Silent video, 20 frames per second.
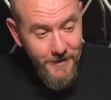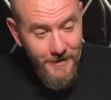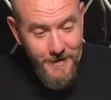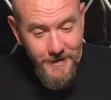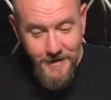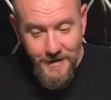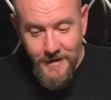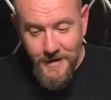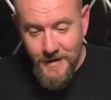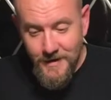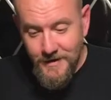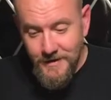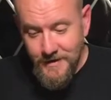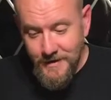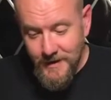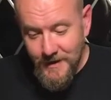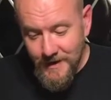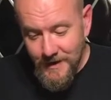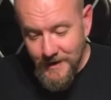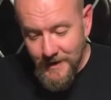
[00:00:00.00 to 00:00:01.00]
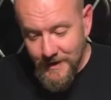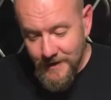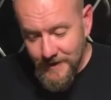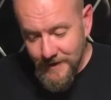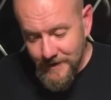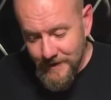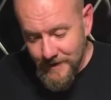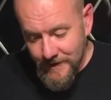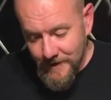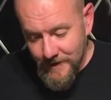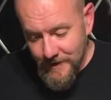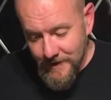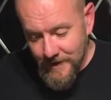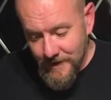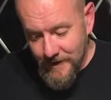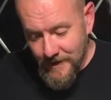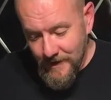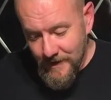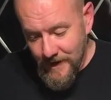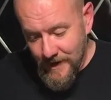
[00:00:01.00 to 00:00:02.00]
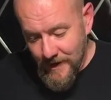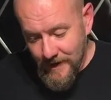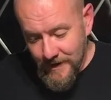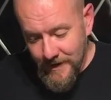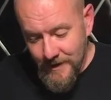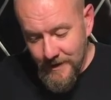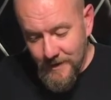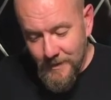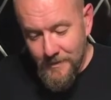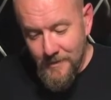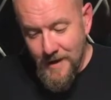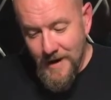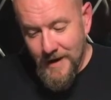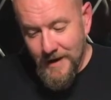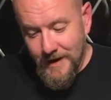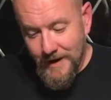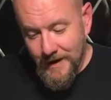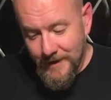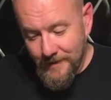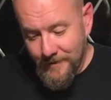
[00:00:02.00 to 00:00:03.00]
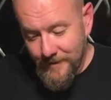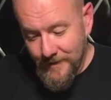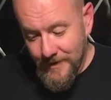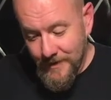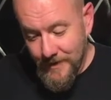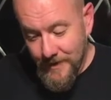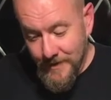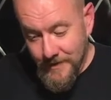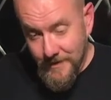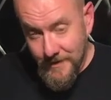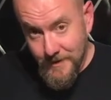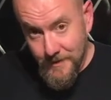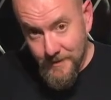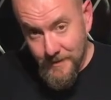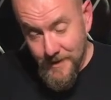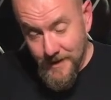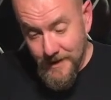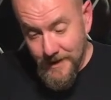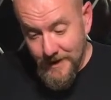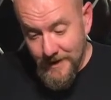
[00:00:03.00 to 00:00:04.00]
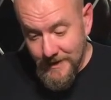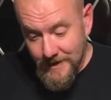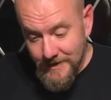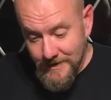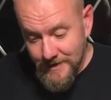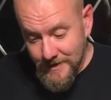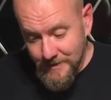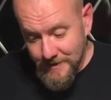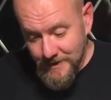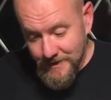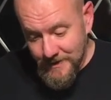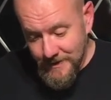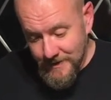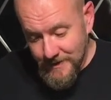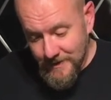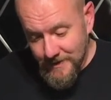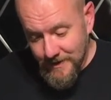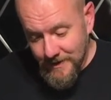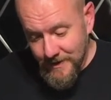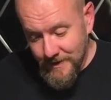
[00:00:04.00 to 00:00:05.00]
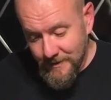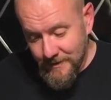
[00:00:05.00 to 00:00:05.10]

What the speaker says: least I can't see any. And a little baggie, a nice little baggie. Let's see what's inside.